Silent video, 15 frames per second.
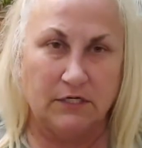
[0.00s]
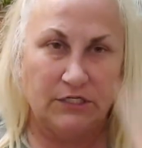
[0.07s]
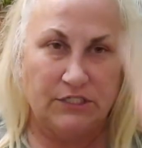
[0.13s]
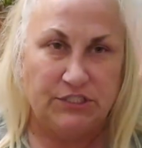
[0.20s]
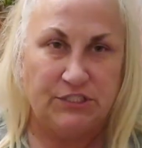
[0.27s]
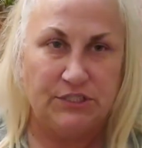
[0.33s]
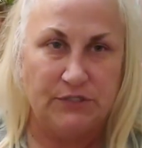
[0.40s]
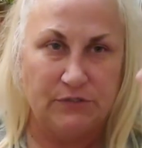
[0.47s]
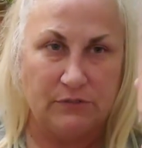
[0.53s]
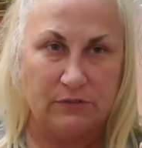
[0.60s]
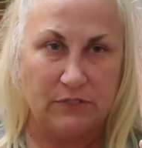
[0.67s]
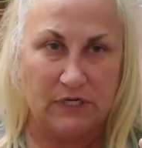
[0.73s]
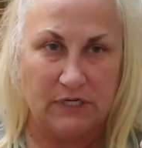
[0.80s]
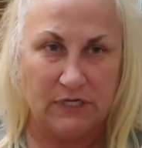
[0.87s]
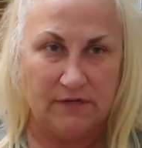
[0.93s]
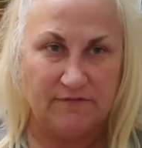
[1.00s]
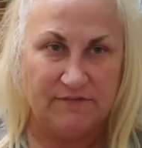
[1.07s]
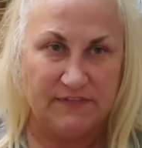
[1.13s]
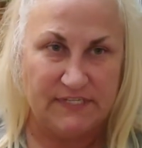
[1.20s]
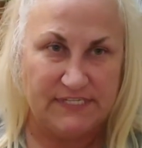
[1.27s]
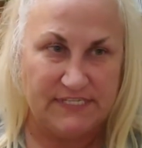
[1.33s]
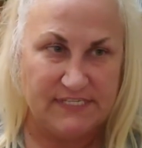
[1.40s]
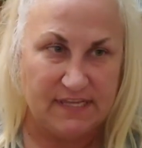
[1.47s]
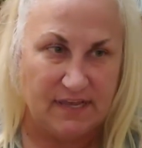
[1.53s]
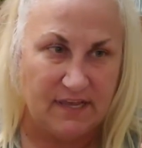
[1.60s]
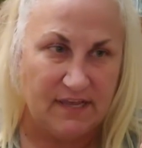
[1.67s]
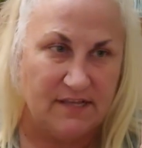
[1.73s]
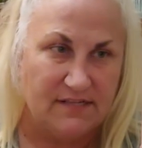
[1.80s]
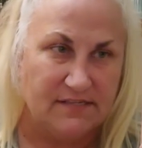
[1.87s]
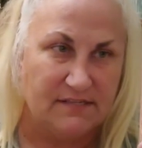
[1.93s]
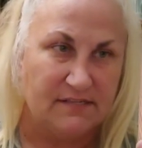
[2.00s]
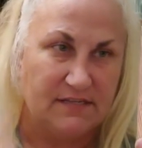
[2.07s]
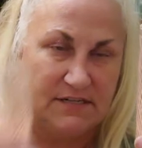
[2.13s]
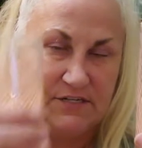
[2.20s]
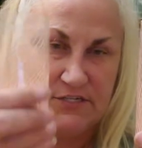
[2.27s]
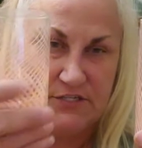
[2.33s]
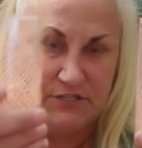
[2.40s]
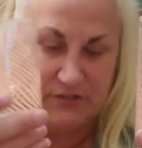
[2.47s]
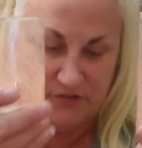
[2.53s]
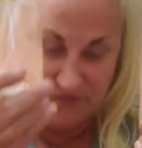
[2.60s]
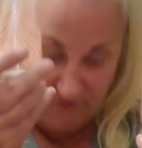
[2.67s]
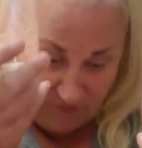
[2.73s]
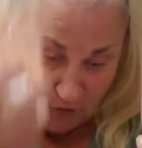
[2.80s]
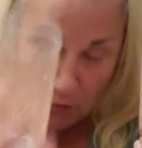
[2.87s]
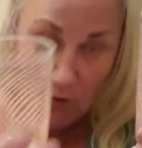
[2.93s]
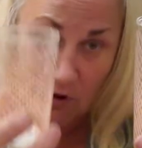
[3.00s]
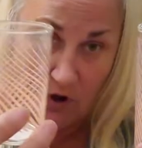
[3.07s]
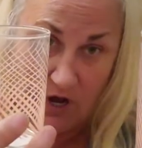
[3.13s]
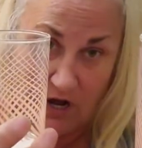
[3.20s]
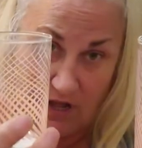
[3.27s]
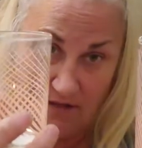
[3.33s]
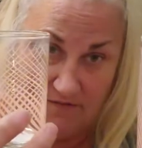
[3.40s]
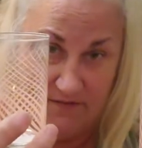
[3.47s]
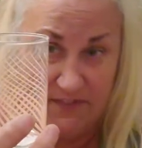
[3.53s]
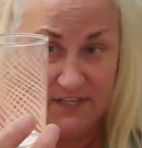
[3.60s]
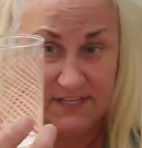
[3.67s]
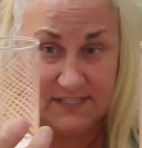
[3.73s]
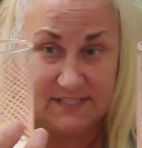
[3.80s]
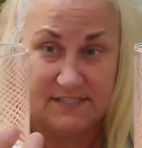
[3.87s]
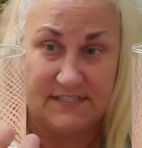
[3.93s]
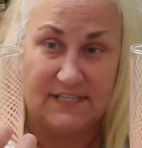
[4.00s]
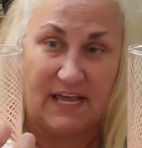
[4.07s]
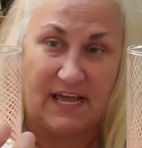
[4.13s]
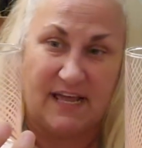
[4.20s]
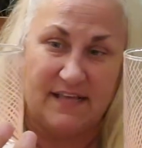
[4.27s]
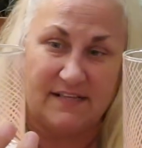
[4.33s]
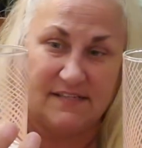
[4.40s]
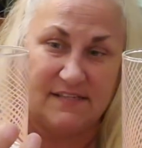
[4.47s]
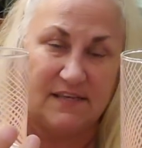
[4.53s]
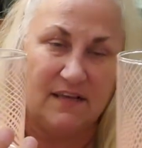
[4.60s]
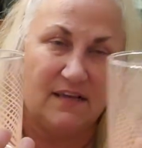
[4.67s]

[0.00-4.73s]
two of this size and four of this size.